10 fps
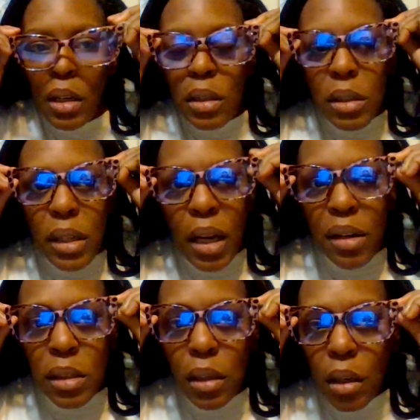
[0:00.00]
see how
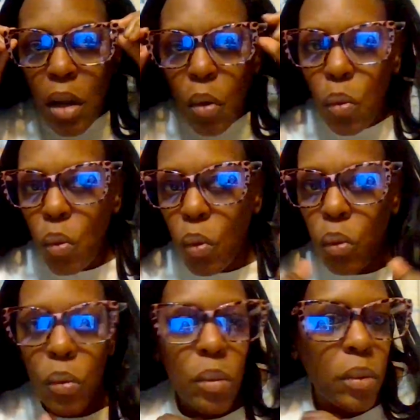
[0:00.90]
these look ooh
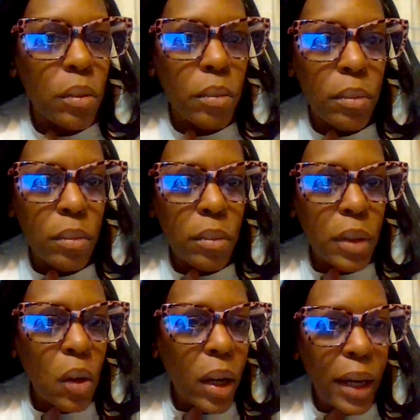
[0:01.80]

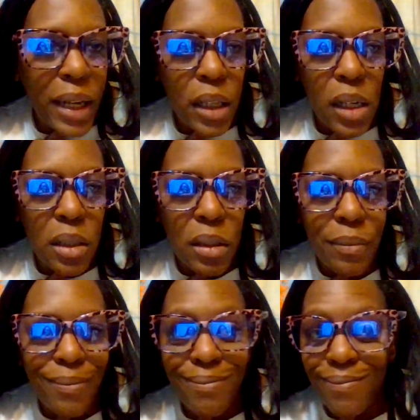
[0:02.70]
oh i like these
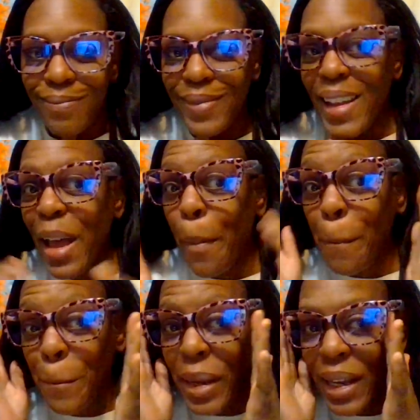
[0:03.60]

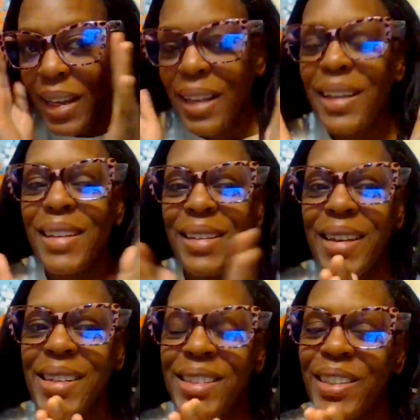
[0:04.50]
pink
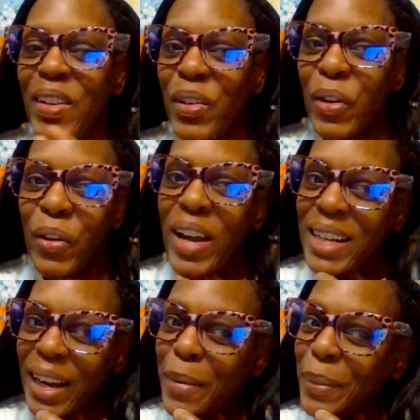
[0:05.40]
yes you know your girl had
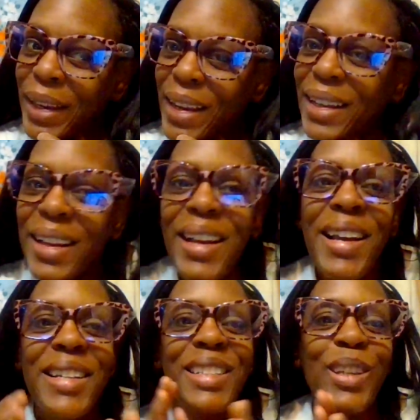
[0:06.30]
to get pink
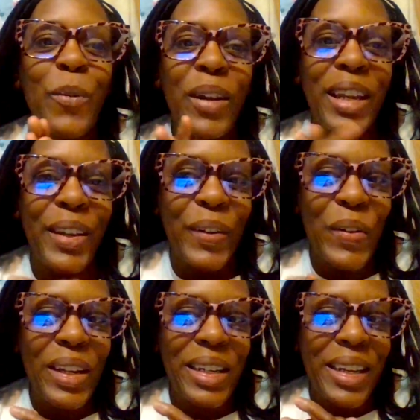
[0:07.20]
super
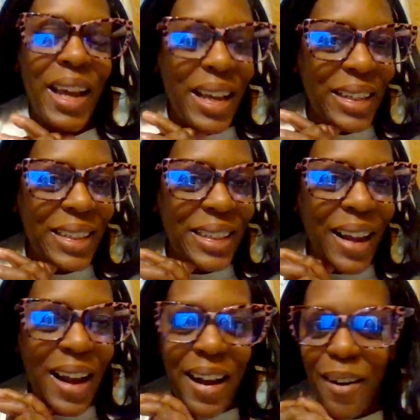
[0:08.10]
cute yes
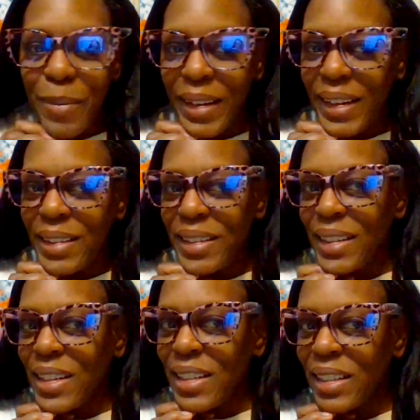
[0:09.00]
oh my goodness
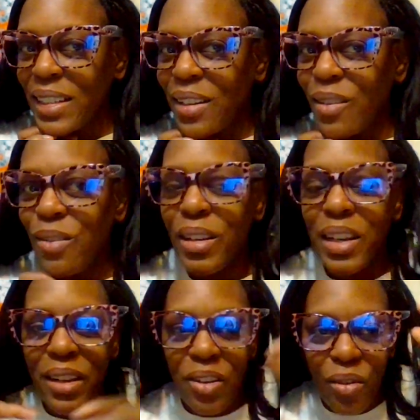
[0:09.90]
looks so
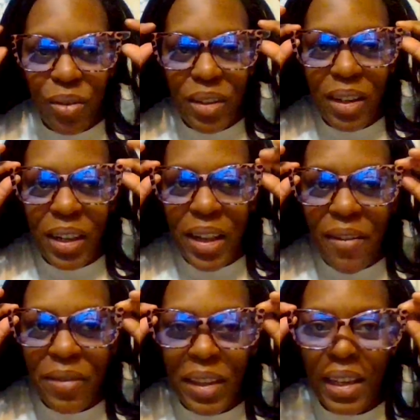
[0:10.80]
cute
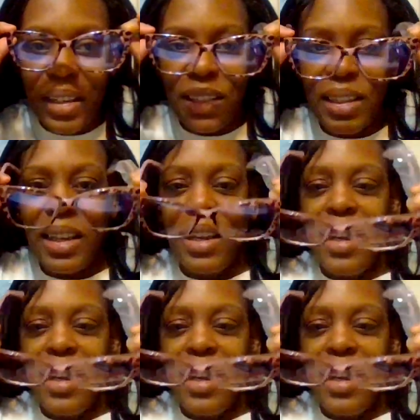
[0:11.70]
love these